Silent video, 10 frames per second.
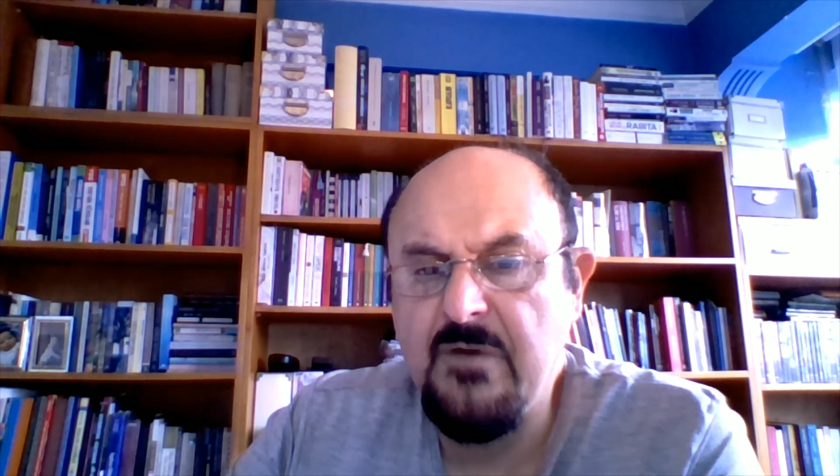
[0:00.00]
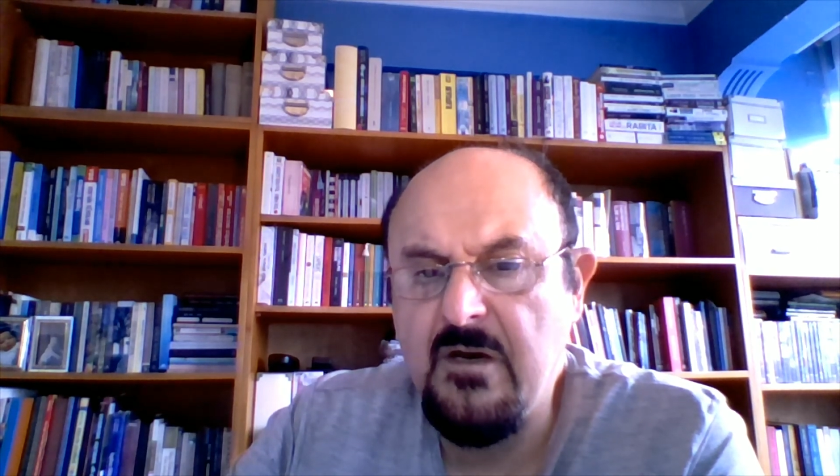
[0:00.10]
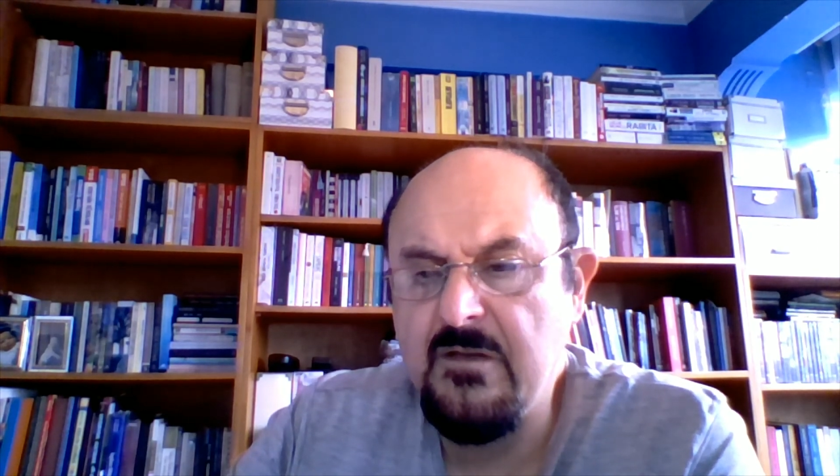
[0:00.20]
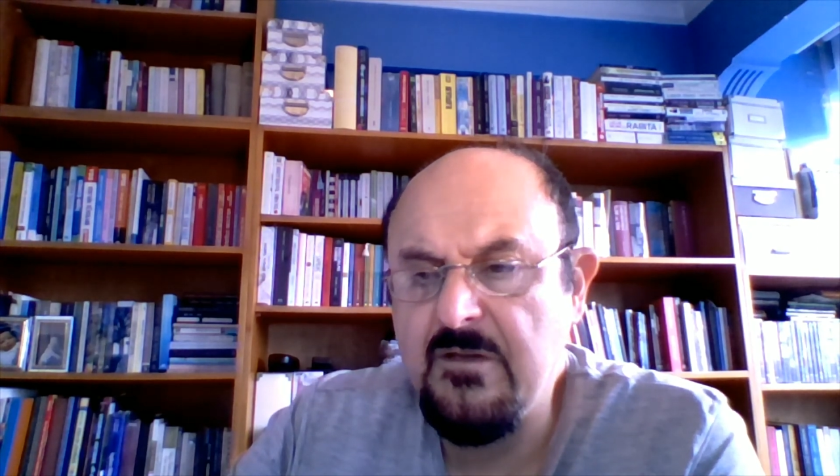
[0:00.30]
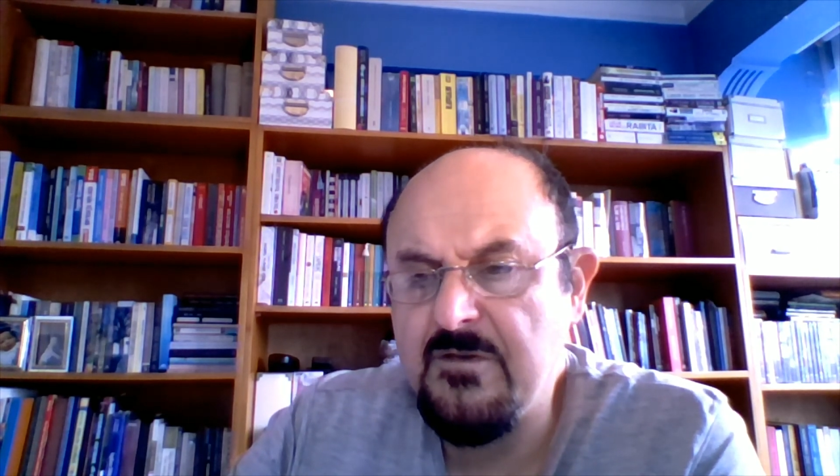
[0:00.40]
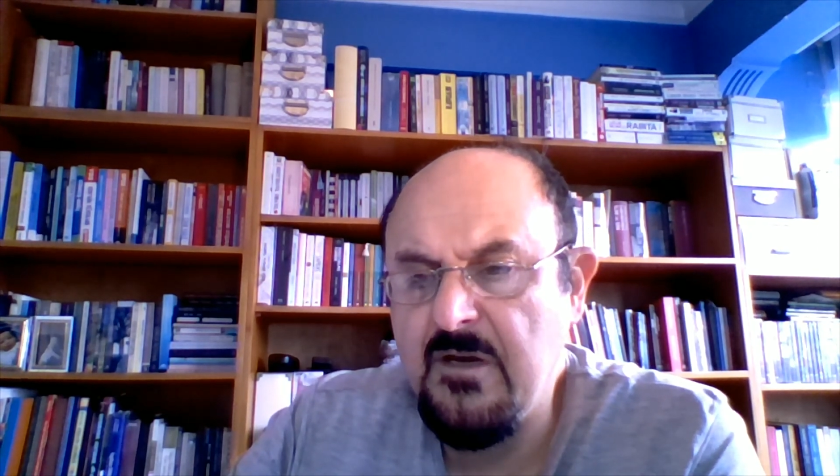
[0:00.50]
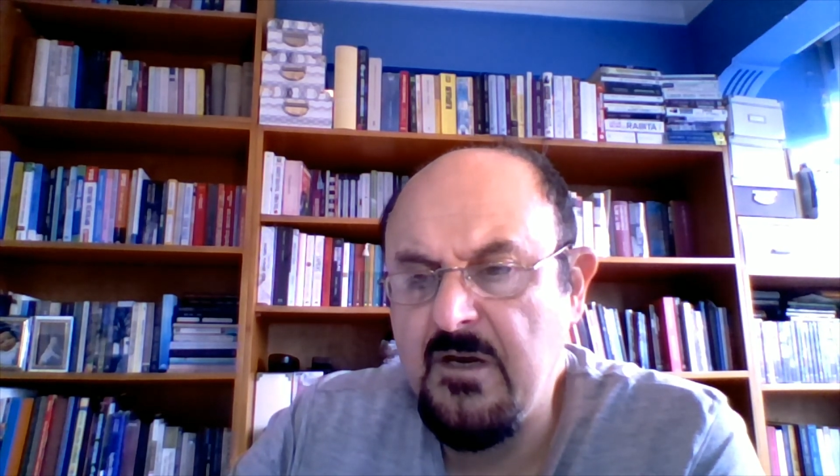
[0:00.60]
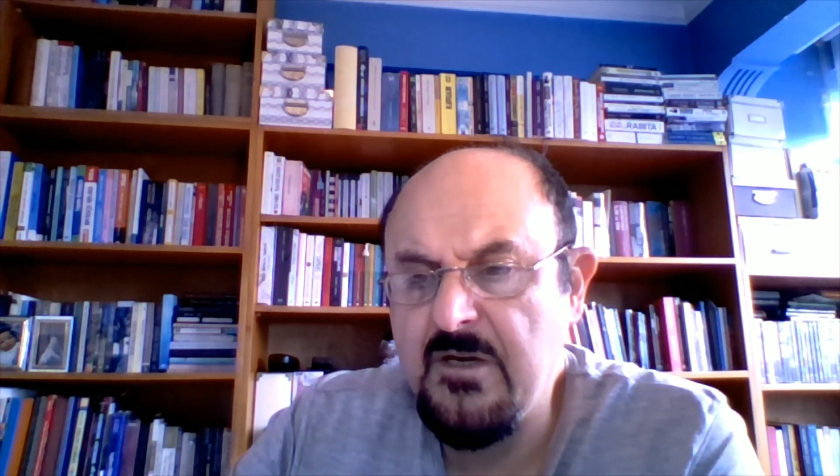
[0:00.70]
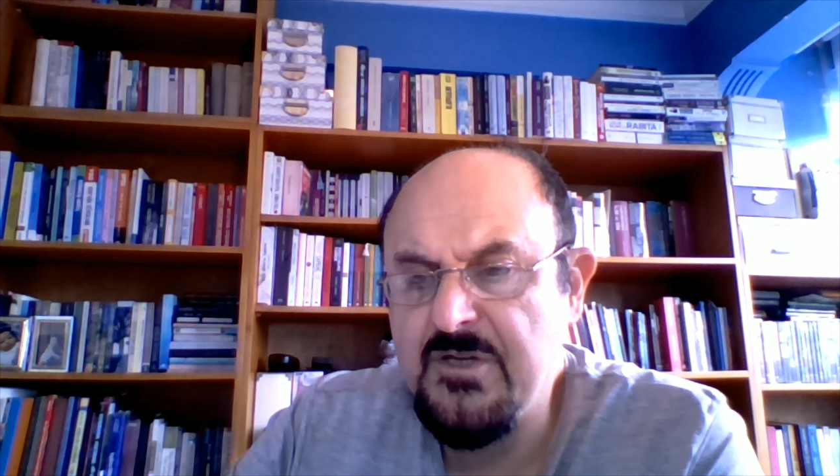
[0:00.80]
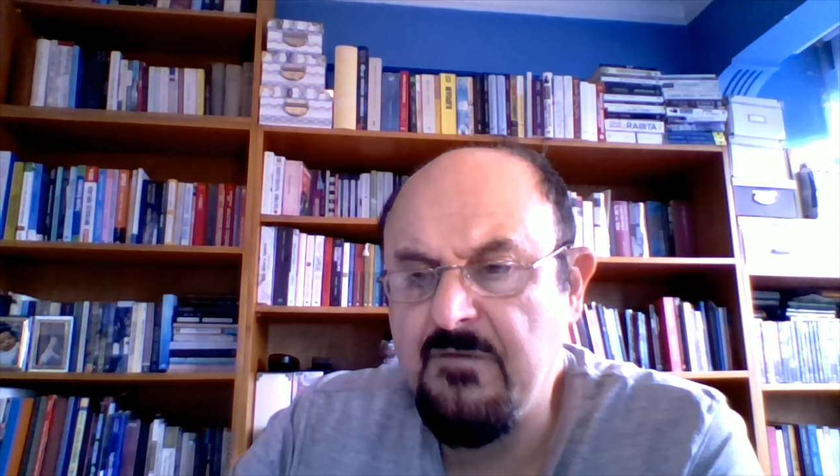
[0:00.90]
this
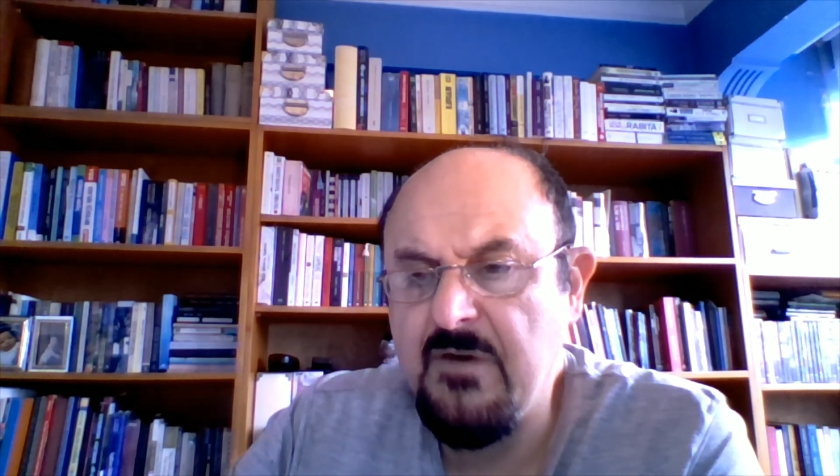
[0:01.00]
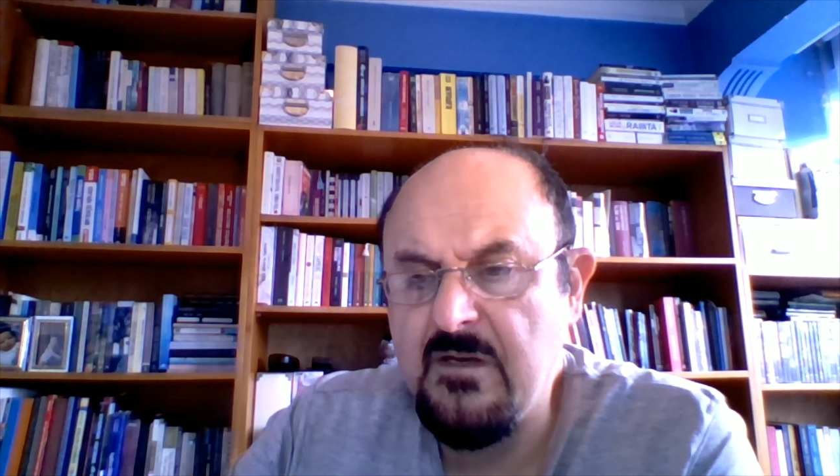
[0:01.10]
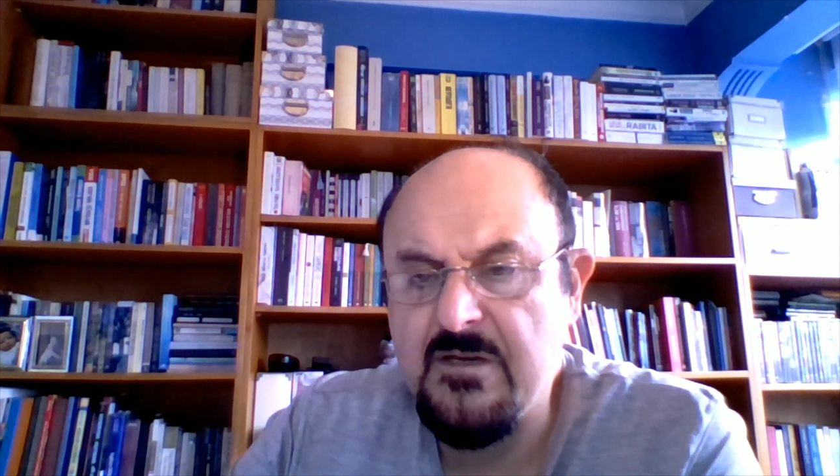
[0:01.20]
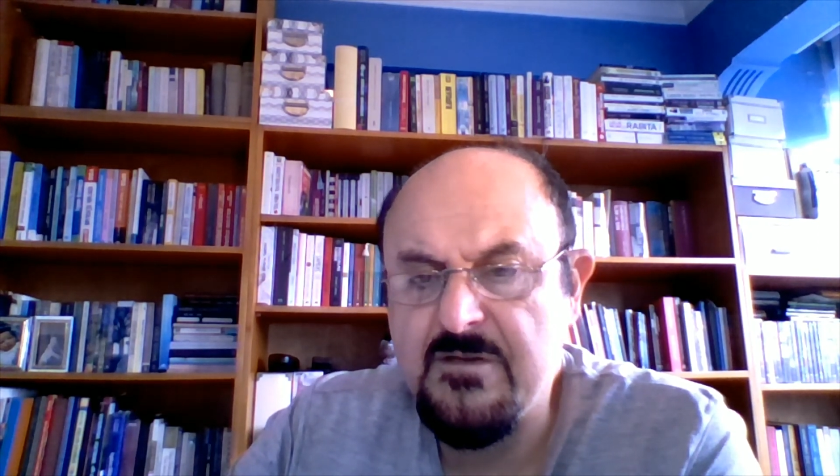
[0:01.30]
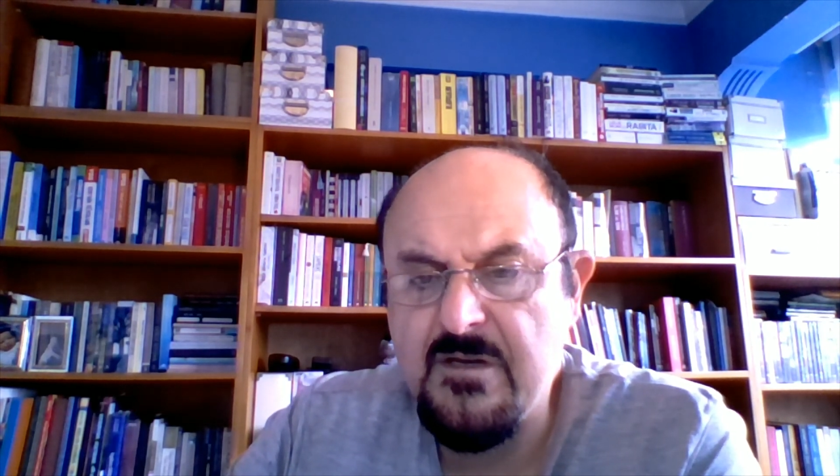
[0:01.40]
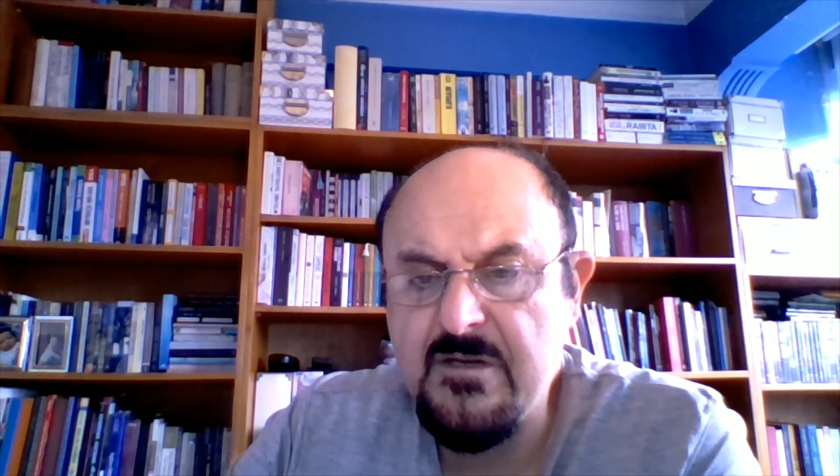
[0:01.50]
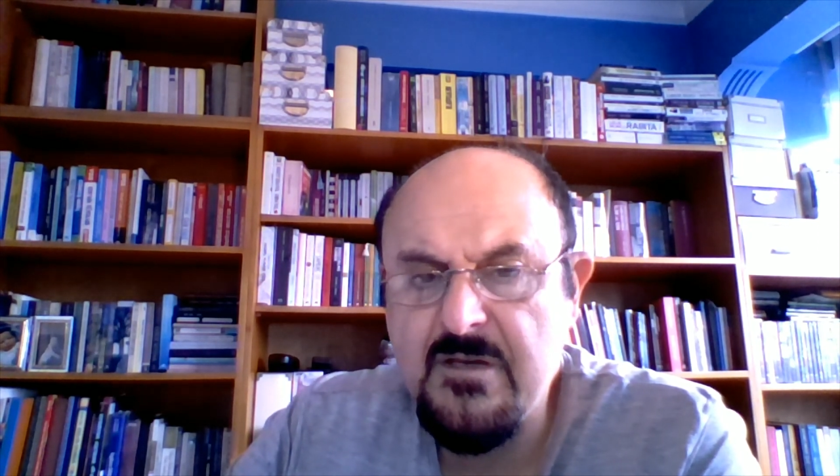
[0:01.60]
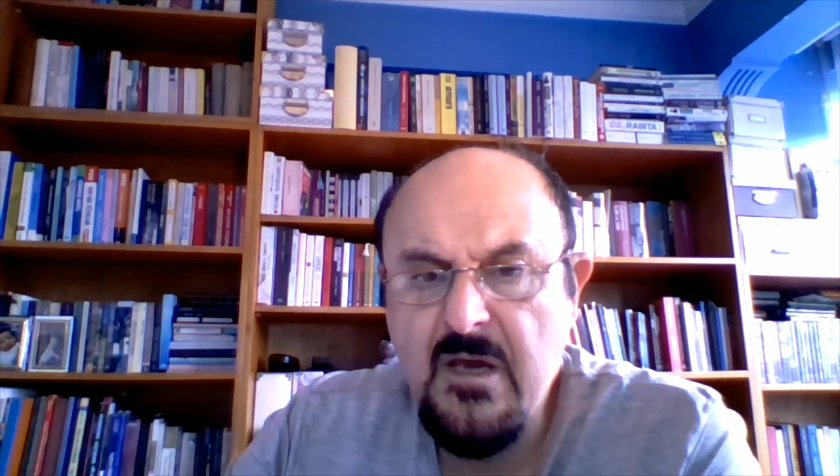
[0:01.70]
Java lessons,